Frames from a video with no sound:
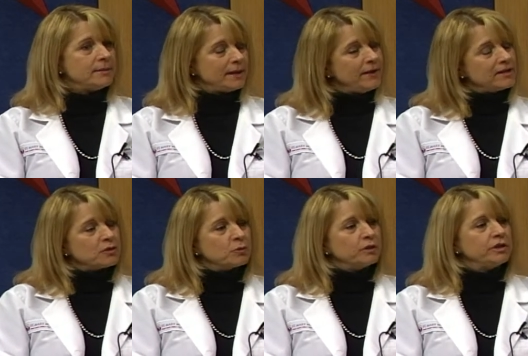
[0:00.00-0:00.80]
And that's
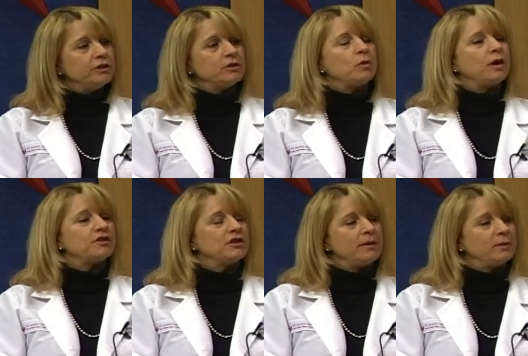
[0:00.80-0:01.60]
a really good
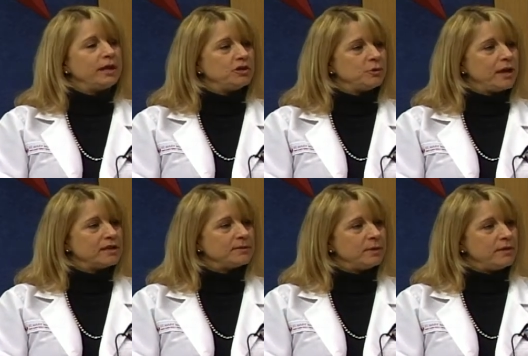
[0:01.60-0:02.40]
question. I'm glad you
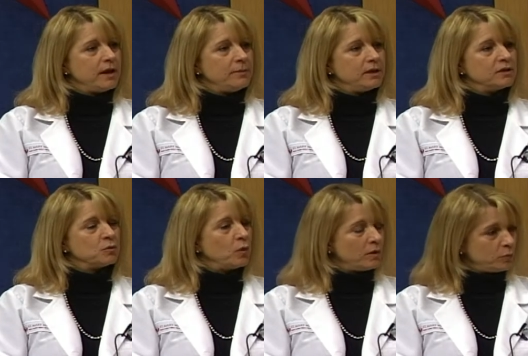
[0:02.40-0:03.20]
asked me that, because
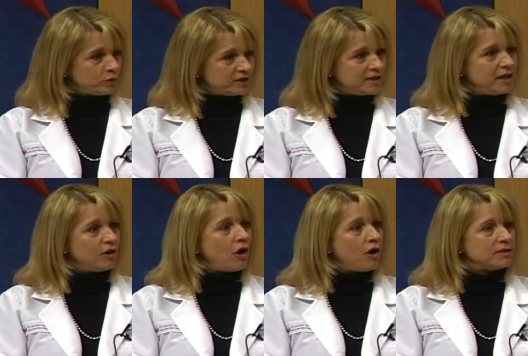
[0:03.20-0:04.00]
what we're
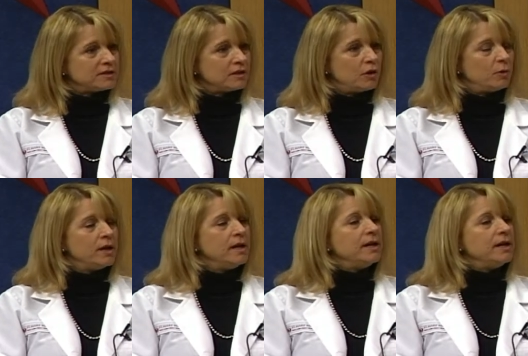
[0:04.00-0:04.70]
seeing also